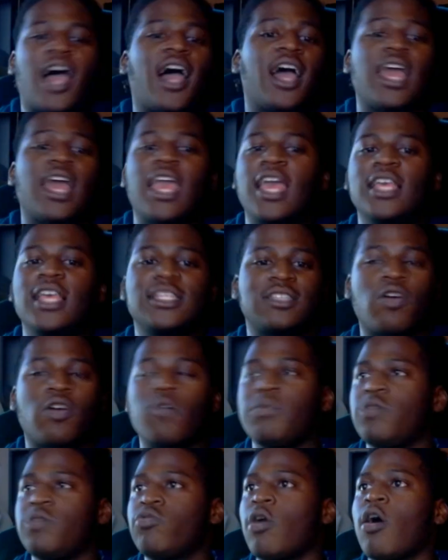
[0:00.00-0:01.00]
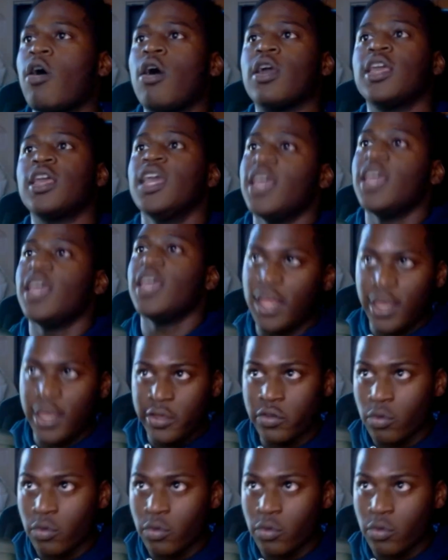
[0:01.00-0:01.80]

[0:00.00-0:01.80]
it's gonna be wrong either